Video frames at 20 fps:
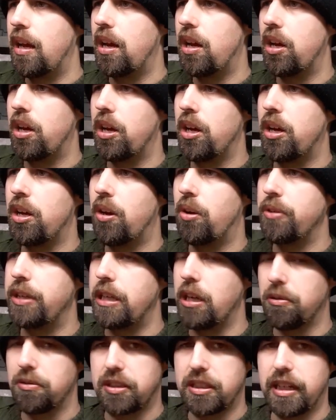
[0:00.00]
on the
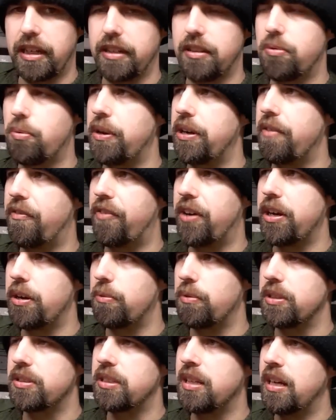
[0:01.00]
outside where the fire
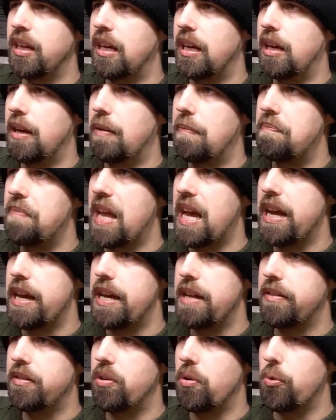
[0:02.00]
was.
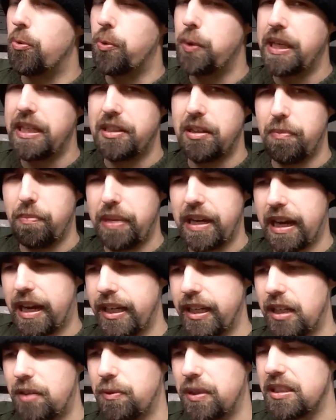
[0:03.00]
And the reason
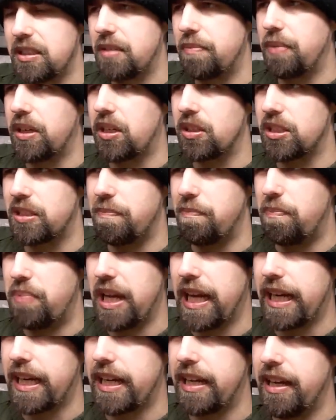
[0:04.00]
behind it was because
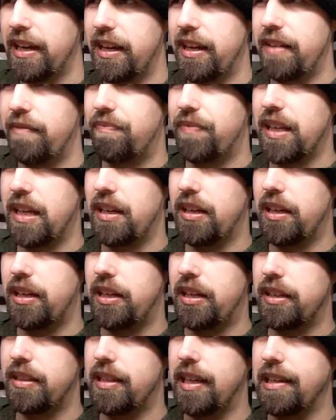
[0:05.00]
black
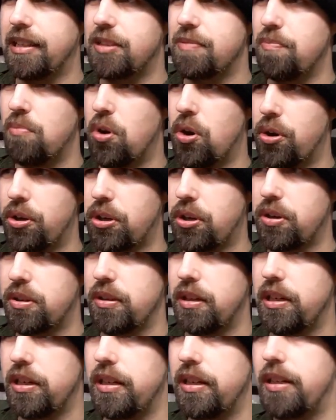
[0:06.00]
takes more,
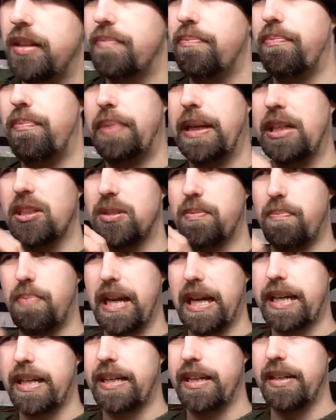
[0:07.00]
because
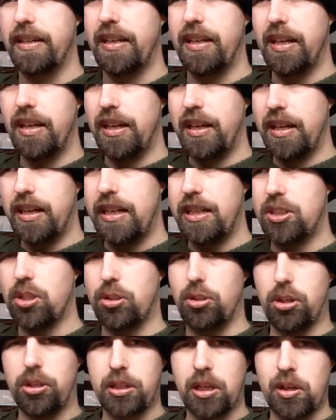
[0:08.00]
black is a
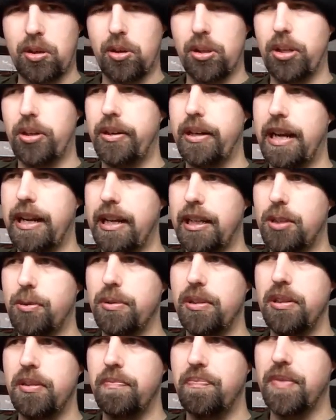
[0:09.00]
darker color and it
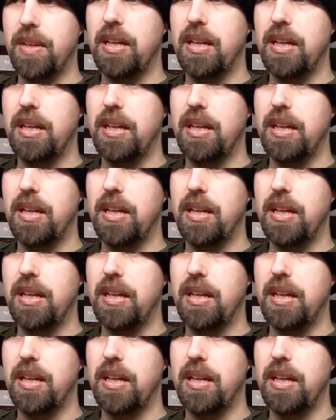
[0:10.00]
will